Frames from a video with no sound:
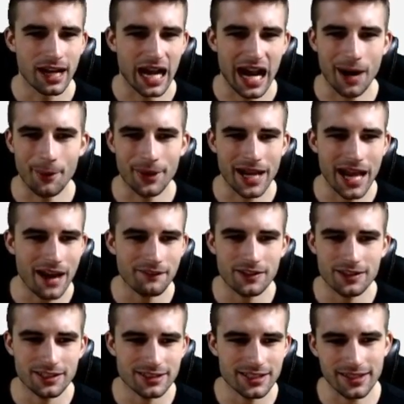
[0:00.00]
I would have to
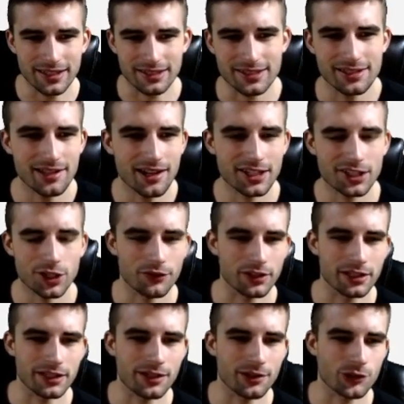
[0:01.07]
say the Seahawks over
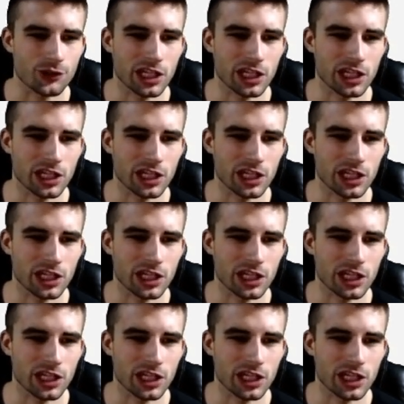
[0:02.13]
the Eagles,